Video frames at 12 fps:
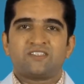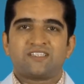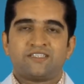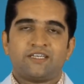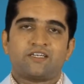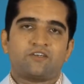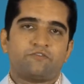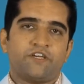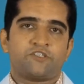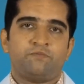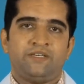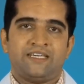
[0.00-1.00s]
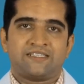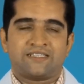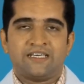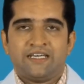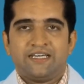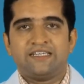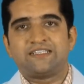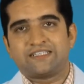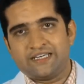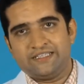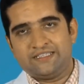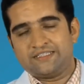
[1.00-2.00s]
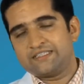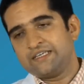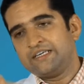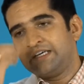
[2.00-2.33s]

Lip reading: stick of HbS inside it.